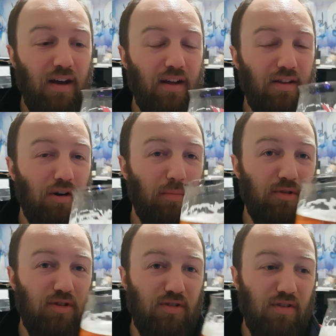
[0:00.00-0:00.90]
in the
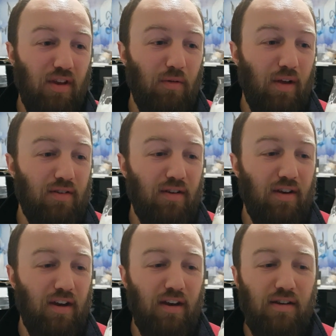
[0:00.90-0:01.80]
competition that you entered
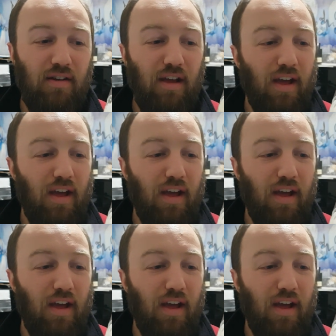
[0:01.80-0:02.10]
in.